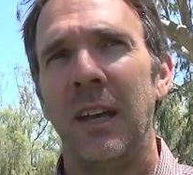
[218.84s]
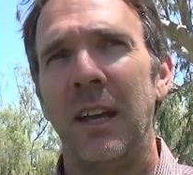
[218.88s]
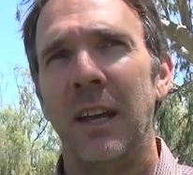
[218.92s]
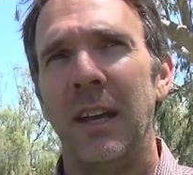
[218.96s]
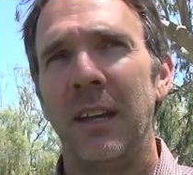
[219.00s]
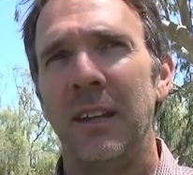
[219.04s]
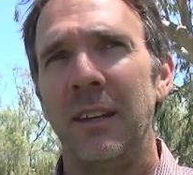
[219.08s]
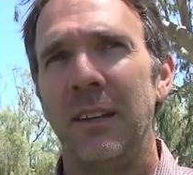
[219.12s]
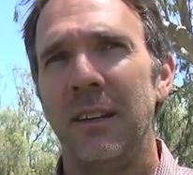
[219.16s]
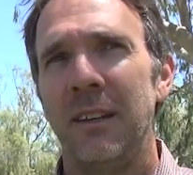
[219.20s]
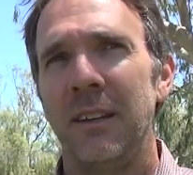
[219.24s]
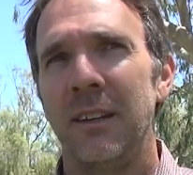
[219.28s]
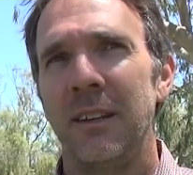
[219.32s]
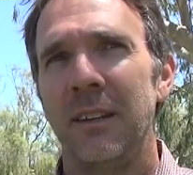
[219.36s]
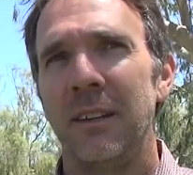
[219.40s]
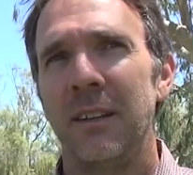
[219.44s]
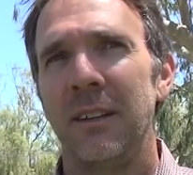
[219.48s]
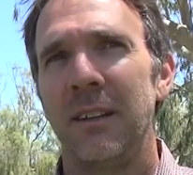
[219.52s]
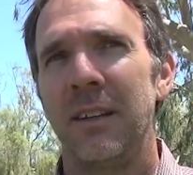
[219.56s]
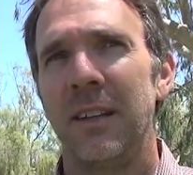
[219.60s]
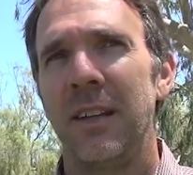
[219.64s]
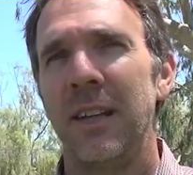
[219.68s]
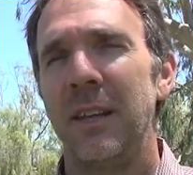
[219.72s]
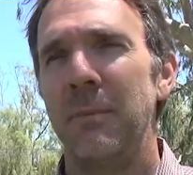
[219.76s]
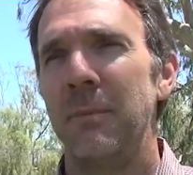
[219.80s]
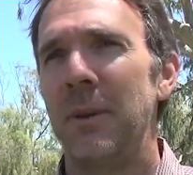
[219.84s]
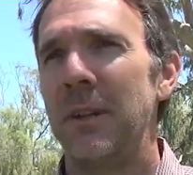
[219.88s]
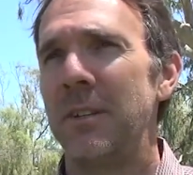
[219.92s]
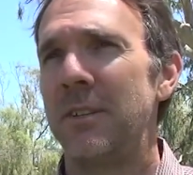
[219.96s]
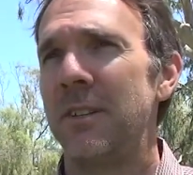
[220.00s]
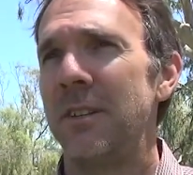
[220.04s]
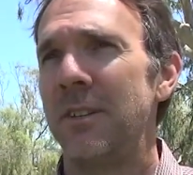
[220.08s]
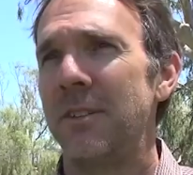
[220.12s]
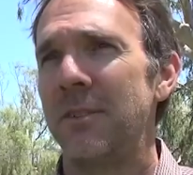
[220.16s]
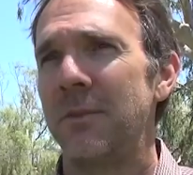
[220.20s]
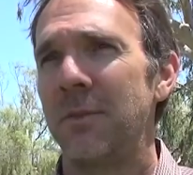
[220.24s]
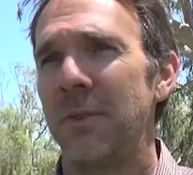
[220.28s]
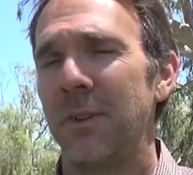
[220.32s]
And a key
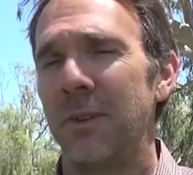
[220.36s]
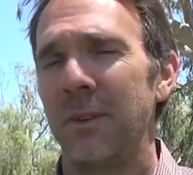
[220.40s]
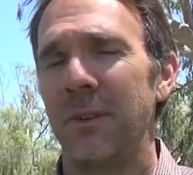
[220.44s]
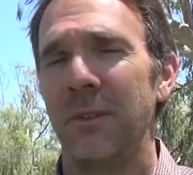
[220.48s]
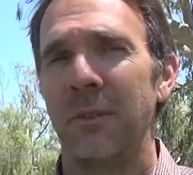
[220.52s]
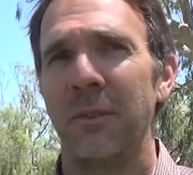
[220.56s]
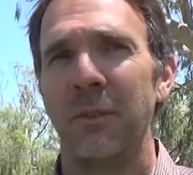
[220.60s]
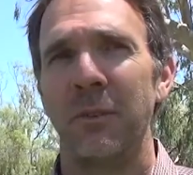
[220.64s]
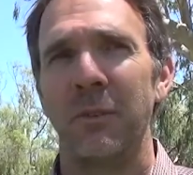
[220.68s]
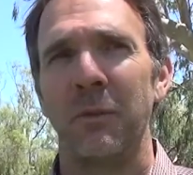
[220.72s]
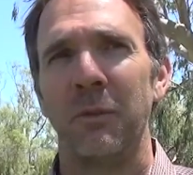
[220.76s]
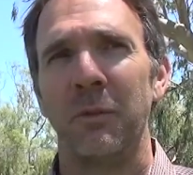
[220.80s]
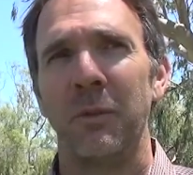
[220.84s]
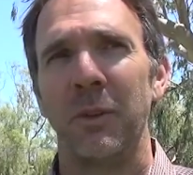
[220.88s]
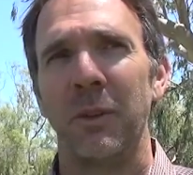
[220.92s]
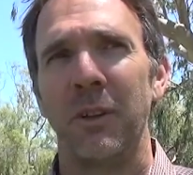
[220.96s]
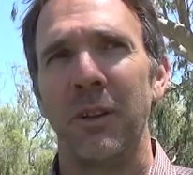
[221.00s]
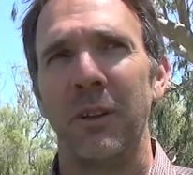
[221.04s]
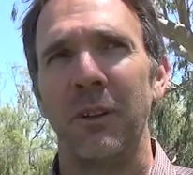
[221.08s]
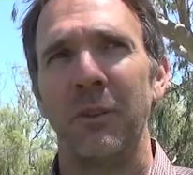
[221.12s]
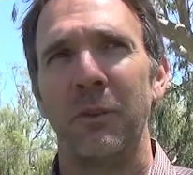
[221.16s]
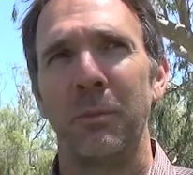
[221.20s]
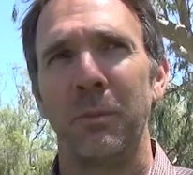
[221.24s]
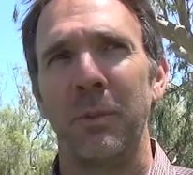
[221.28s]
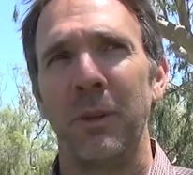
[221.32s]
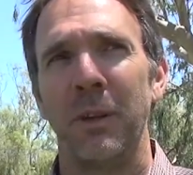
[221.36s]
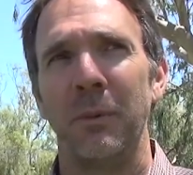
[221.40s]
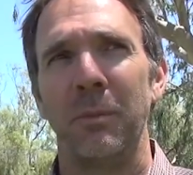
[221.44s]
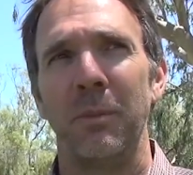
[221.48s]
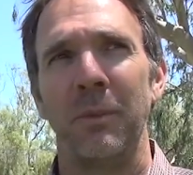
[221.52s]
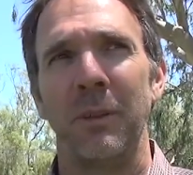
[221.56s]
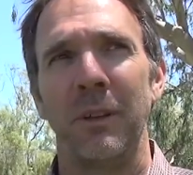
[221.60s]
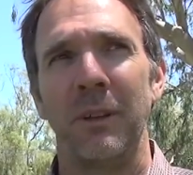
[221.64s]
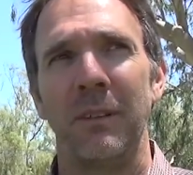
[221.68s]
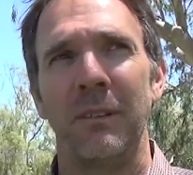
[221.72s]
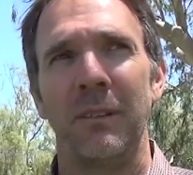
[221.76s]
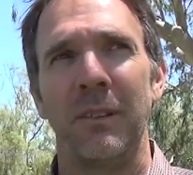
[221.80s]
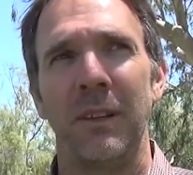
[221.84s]
message for those
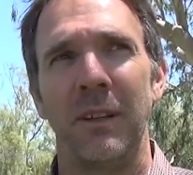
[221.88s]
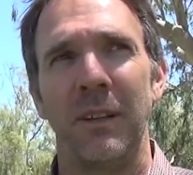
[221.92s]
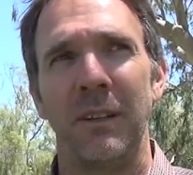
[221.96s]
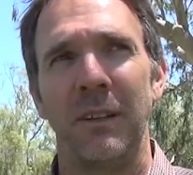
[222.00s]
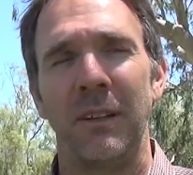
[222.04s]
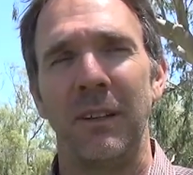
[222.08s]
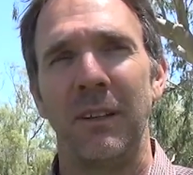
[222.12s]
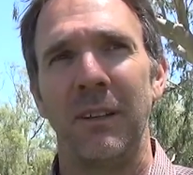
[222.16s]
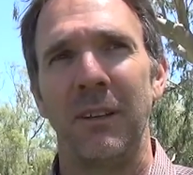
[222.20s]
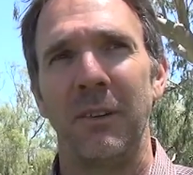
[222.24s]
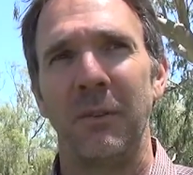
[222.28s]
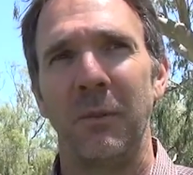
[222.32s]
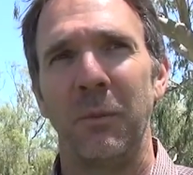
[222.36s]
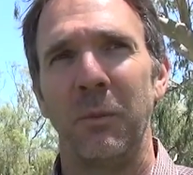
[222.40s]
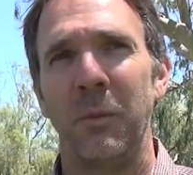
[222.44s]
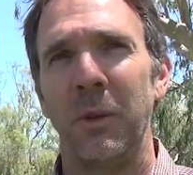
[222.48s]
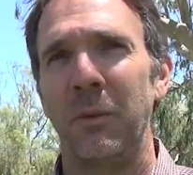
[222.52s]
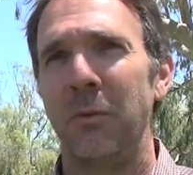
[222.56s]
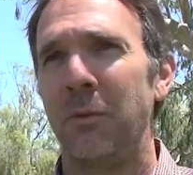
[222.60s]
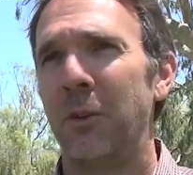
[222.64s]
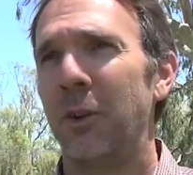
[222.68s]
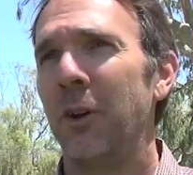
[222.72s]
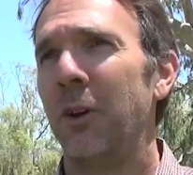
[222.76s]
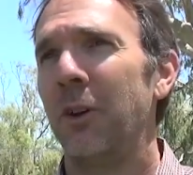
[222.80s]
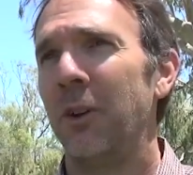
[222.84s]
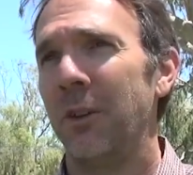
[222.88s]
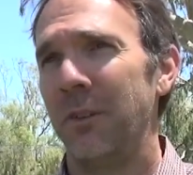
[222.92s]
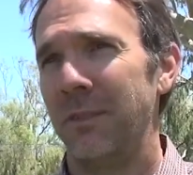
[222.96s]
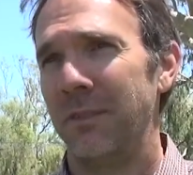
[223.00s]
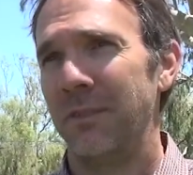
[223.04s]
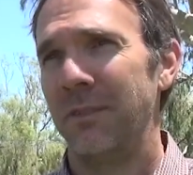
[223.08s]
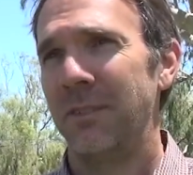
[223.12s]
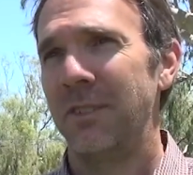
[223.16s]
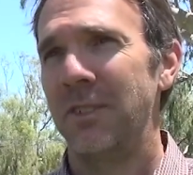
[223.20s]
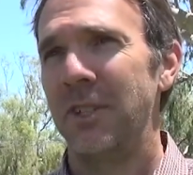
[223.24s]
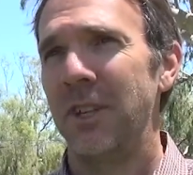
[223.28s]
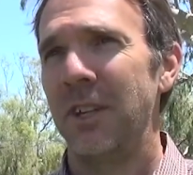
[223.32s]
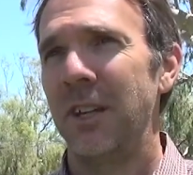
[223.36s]
people is that we've got
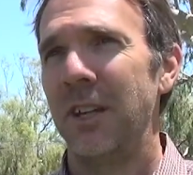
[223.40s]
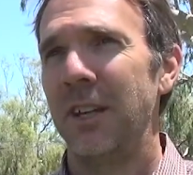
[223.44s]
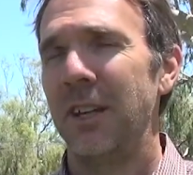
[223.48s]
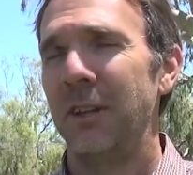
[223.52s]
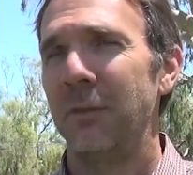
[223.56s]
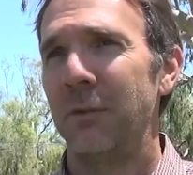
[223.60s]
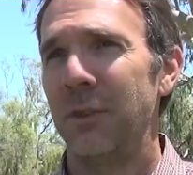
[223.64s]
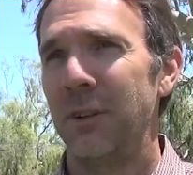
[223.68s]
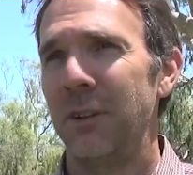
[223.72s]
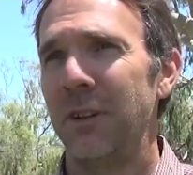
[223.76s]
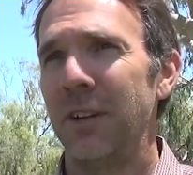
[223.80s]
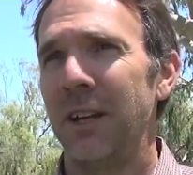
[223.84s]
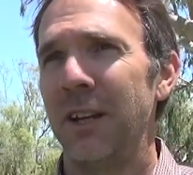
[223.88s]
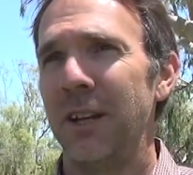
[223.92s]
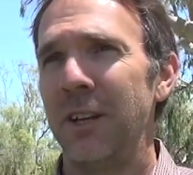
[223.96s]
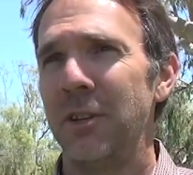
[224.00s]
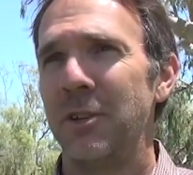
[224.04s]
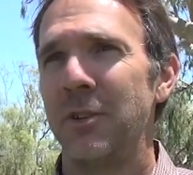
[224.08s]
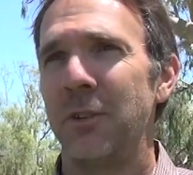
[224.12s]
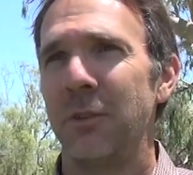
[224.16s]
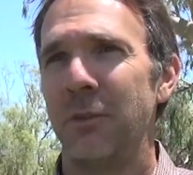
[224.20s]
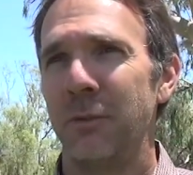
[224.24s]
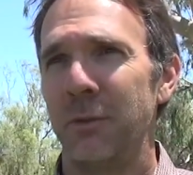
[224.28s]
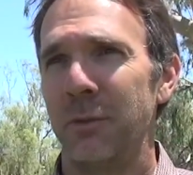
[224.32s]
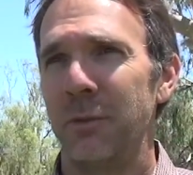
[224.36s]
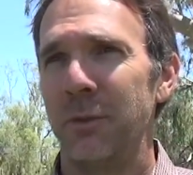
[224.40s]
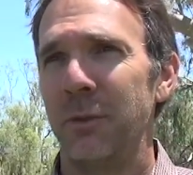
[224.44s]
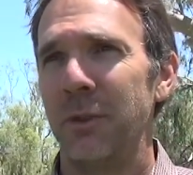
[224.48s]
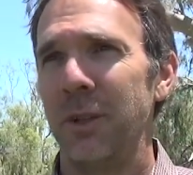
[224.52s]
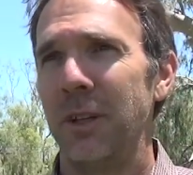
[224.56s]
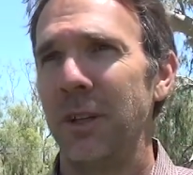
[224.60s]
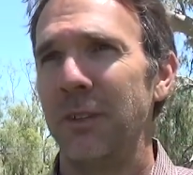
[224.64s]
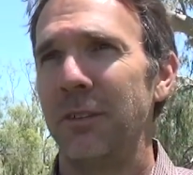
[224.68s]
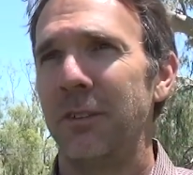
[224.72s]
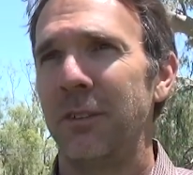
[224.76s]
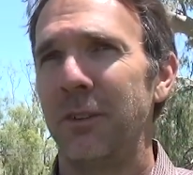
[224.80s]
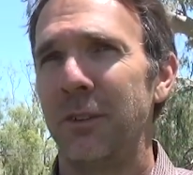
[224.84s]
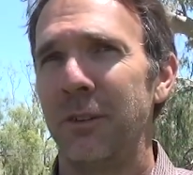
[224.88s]
genetic variation for
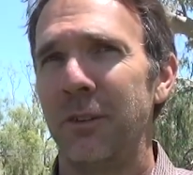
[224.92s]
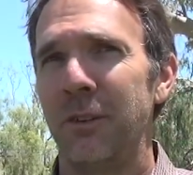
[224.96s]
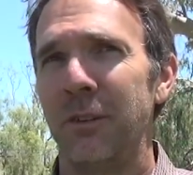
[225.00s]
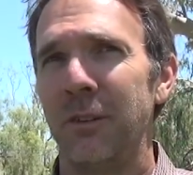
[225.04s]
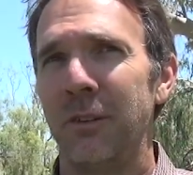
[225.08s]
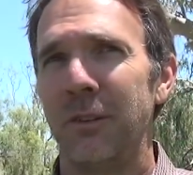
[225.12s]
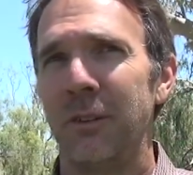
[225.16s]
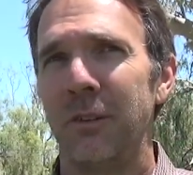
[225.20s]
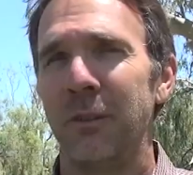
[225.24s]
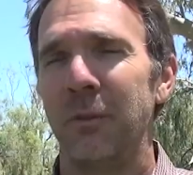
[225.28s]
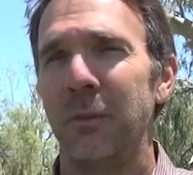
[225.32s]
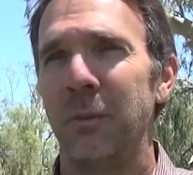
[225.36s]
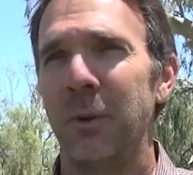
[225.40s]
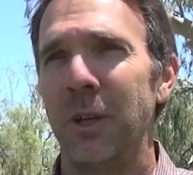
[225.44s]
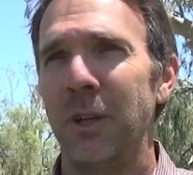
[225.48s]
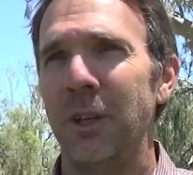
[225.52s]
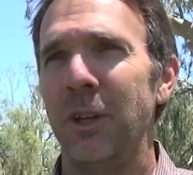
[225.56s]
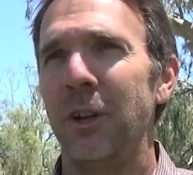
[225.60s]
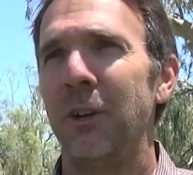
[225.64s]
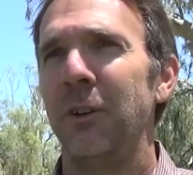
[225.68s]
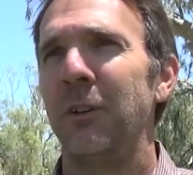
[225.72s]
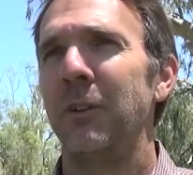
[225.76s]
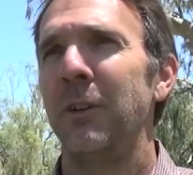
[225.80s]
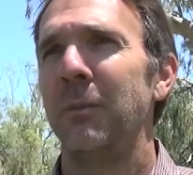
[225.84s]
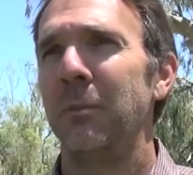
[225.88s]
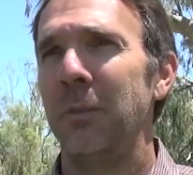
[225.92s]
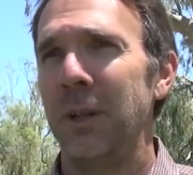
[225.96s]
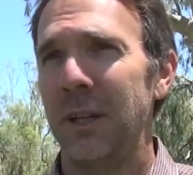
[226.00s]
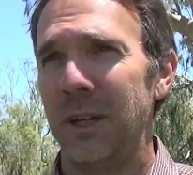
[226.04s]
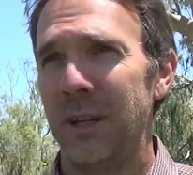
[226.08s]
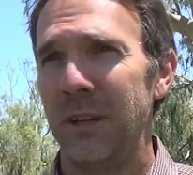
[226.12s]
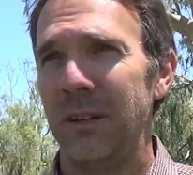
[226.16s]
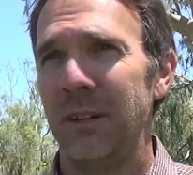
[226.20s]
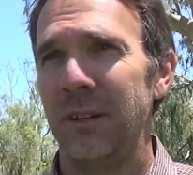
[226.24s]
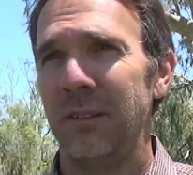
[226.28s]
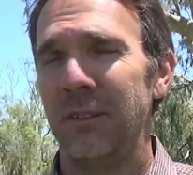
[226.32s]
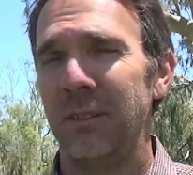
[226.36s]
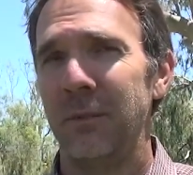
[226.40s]
heat tolerance. We know the
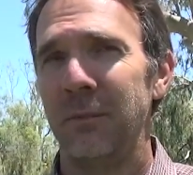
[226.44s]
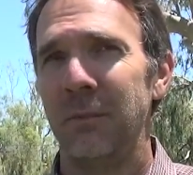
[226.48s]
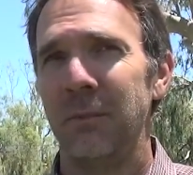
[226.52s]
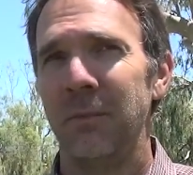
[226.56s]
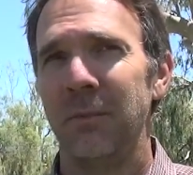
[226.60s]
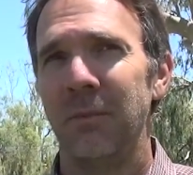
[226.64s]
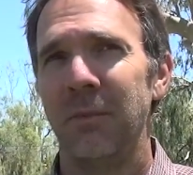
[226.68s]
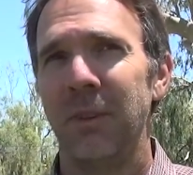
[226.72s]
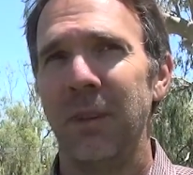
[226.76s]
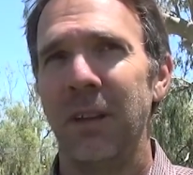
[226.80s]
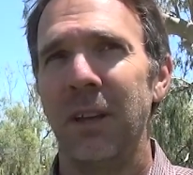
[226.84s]
mechanism.